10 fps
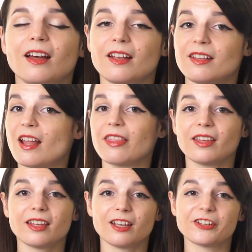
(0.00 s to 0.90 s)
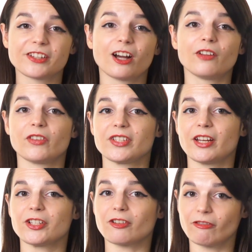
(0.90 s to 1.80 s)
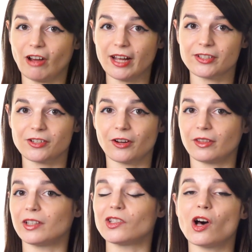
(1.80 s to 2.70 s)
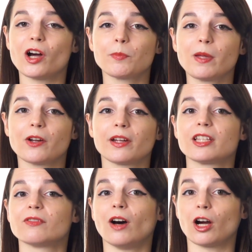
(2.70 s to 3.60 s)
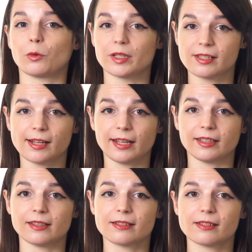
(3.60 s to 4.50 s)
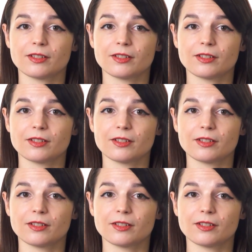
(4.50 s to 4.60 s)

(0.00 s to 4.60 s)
Nothing kills a conversation faster than long periods of awkward silence,